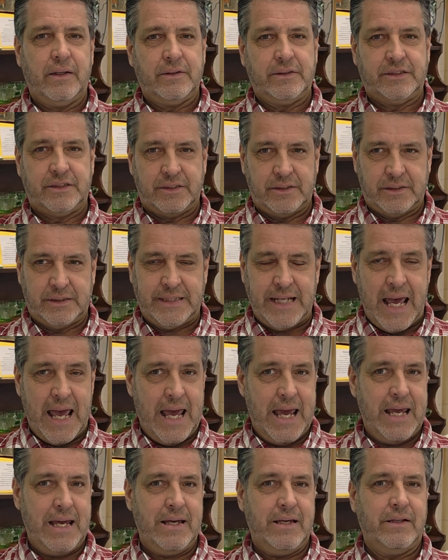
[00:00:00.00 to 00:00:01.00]

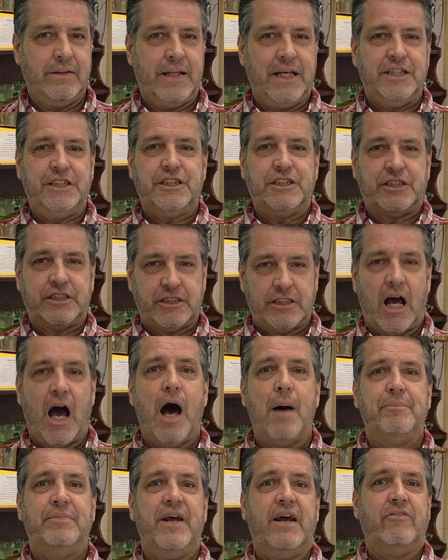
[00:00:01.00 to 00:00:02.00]
stay. They just
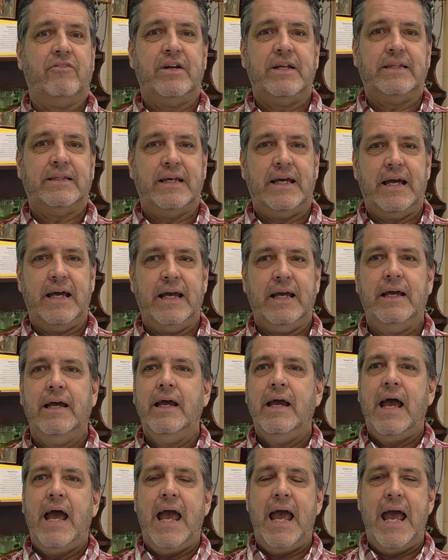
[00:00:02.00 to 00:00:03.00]
stopped everything,
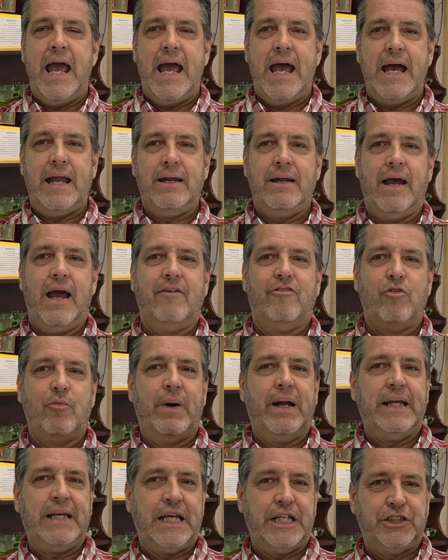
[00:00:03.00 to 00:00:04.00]
and
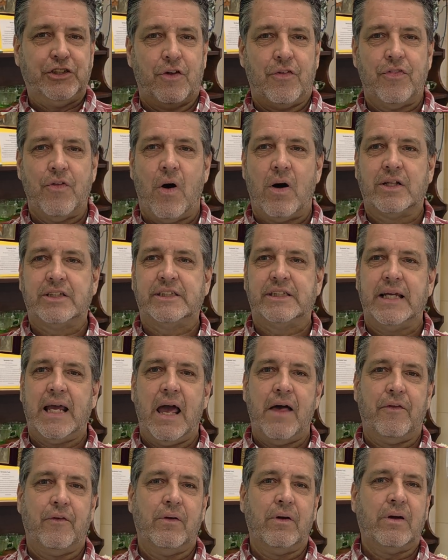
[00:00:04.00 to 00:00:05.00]
everybody get your thoughts
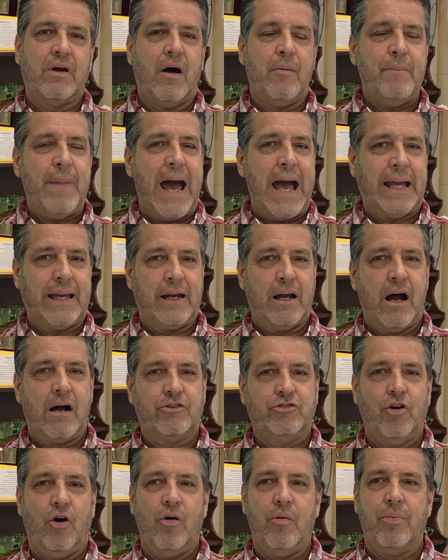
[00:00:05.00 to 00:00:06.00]
together and come back in
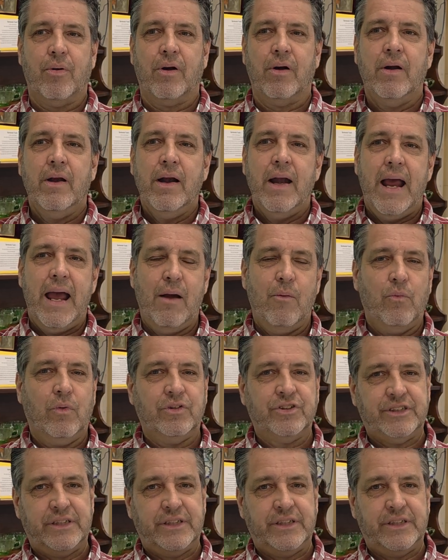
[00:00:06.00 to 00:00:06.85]
October, and we'll